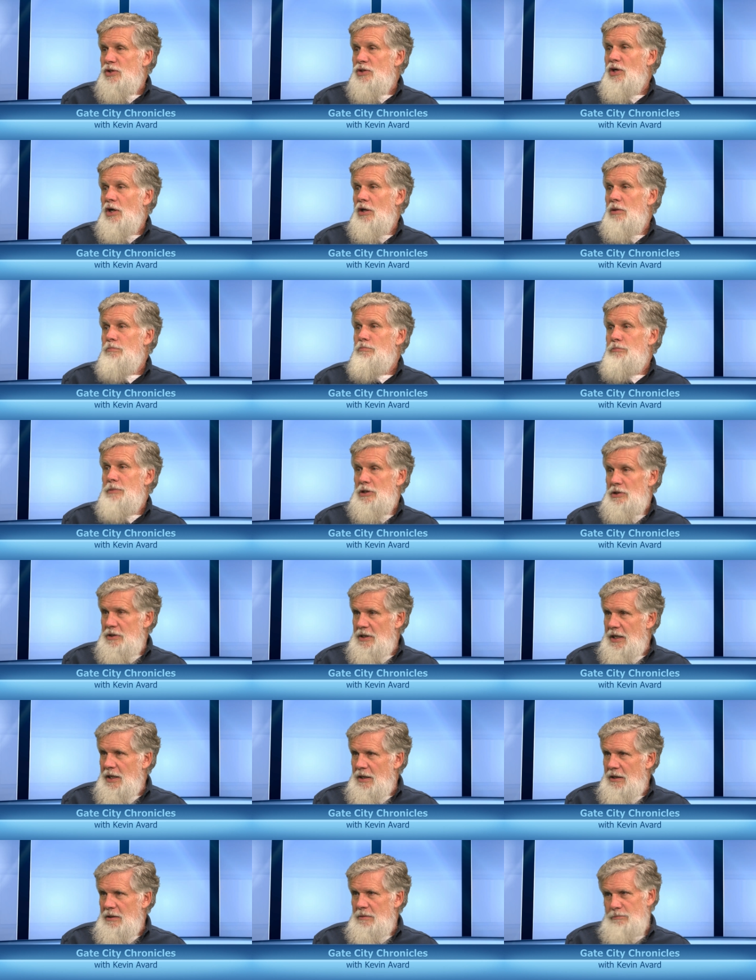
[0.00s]
is called
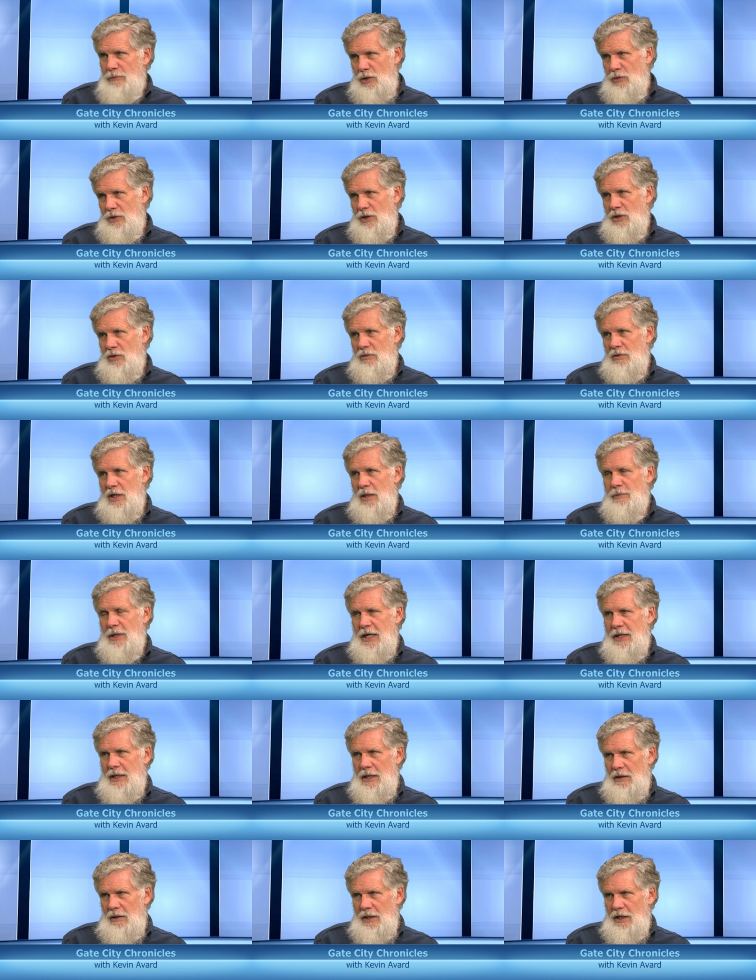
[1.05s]
Milliard Moto,
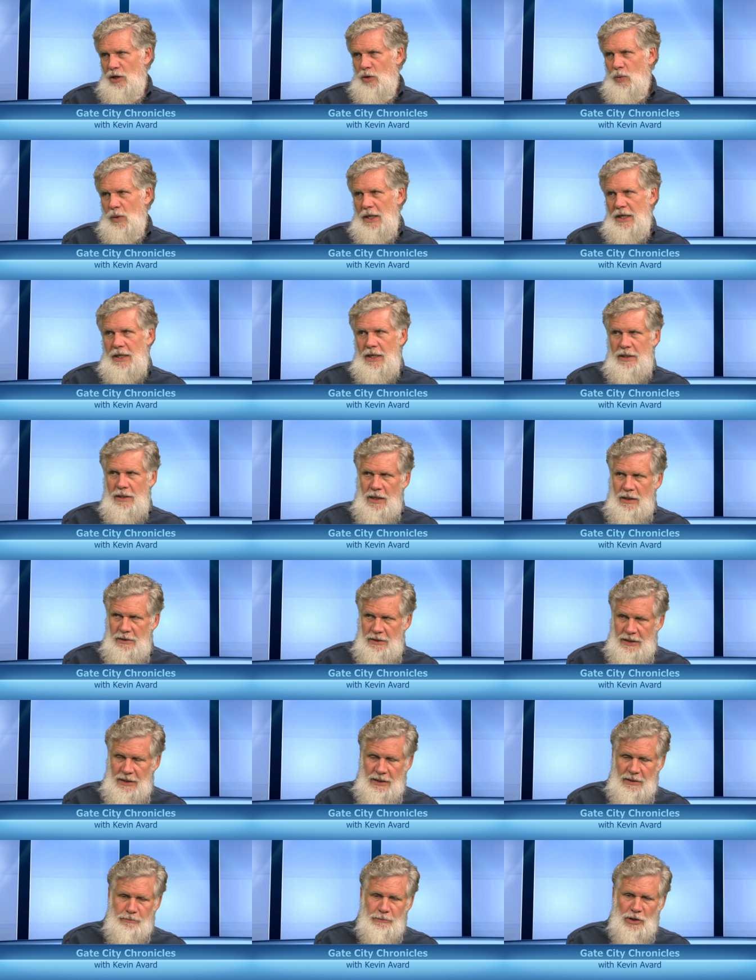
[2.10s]

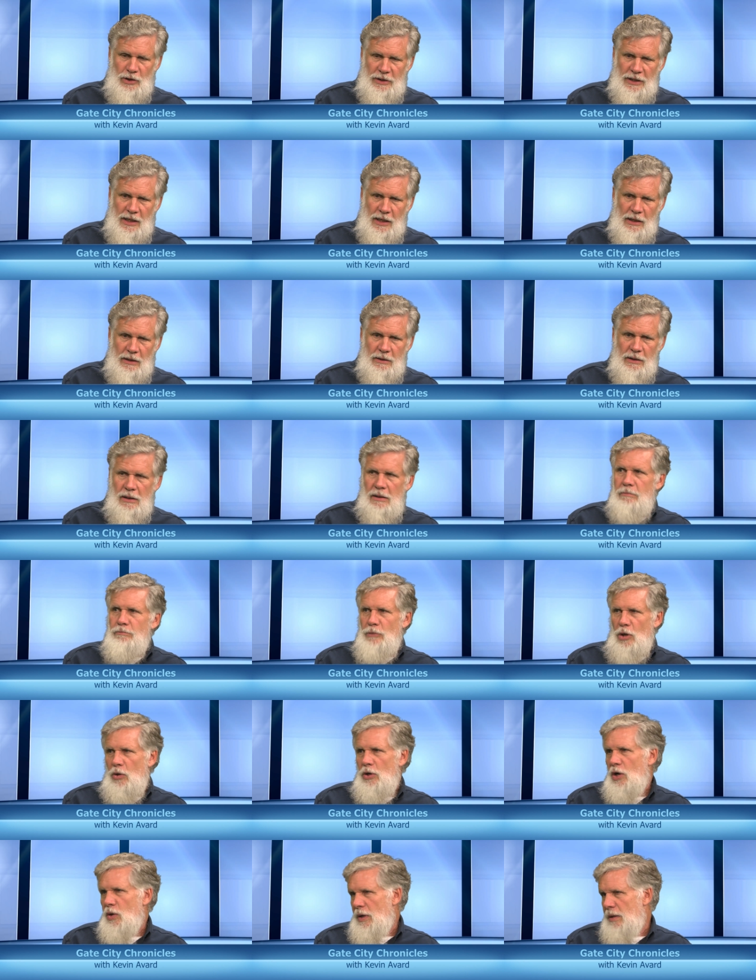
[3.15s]
M-I-L-L-Y-A-R-D, Milliard
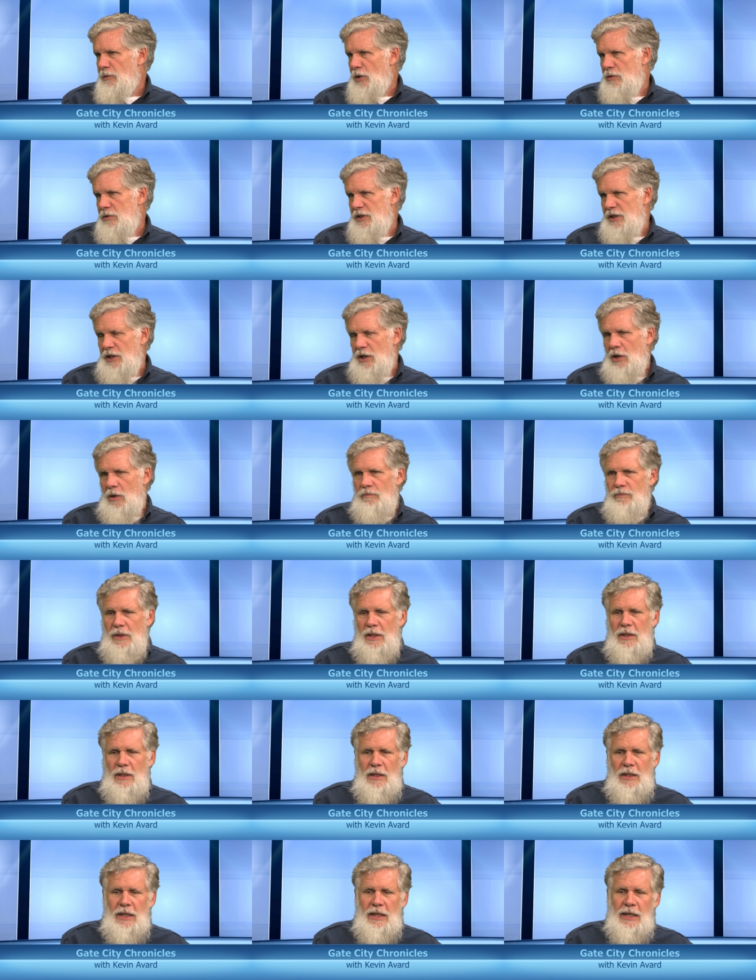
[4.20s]
Moto, M-O-T-O.
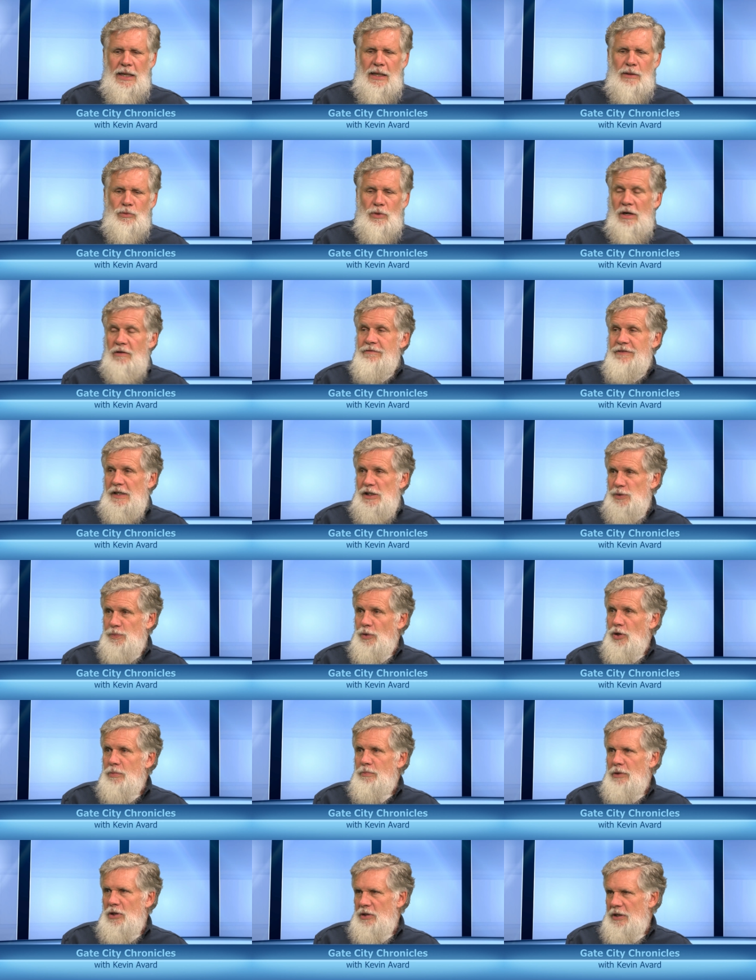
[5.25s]
And we're on
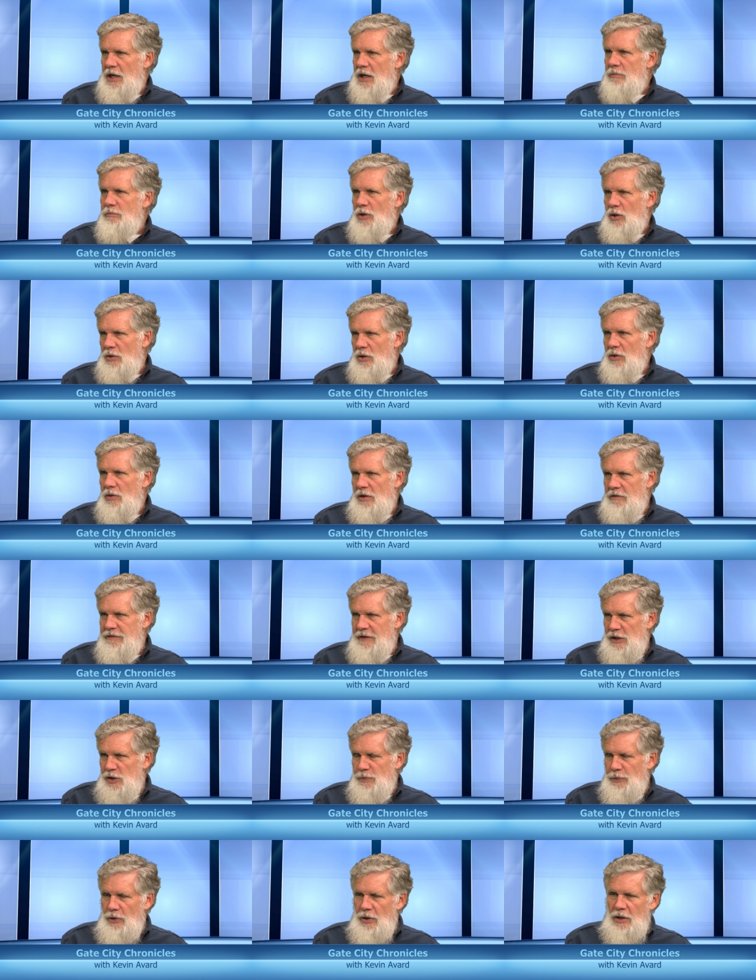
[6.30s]
Facebook, Milliard Moto on
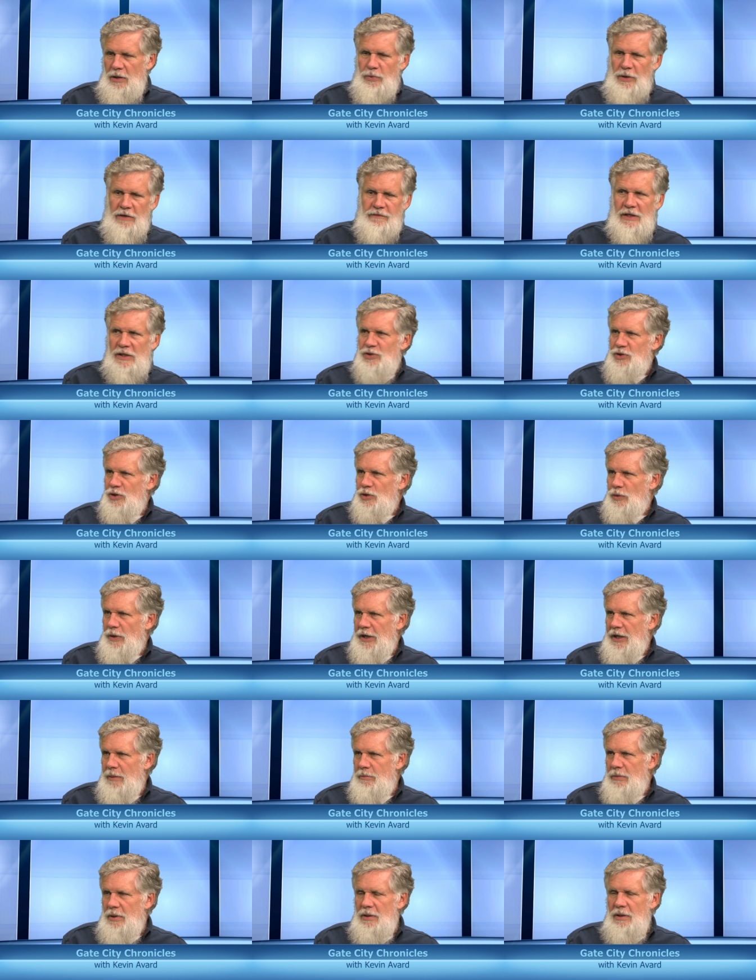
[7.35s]
Facebook. We have
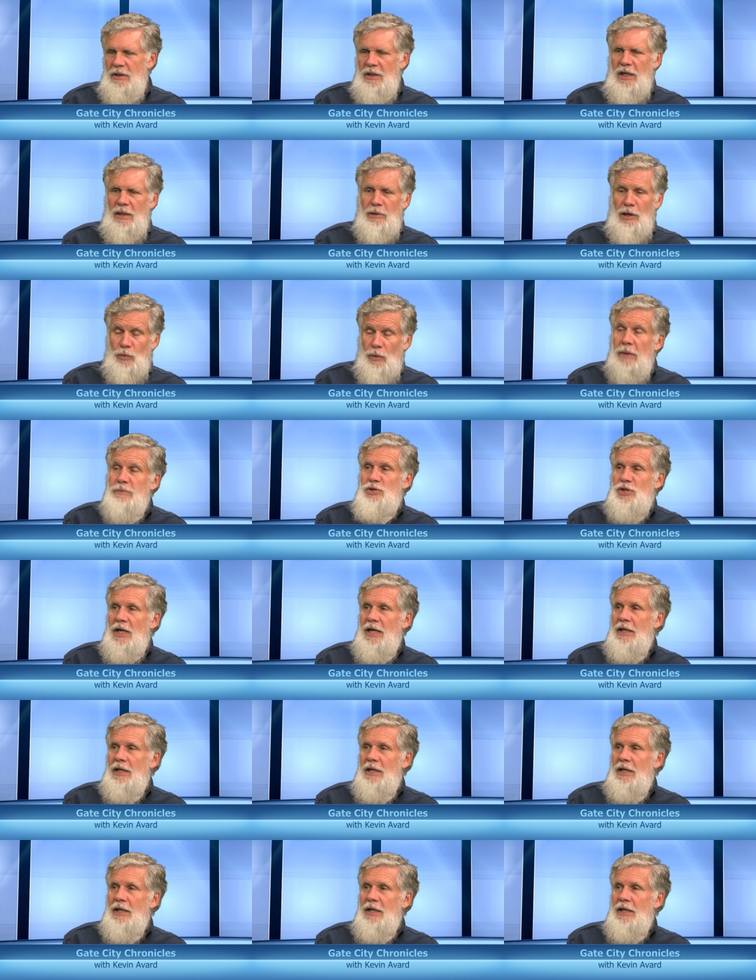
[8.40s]
Instagram. Our website. You got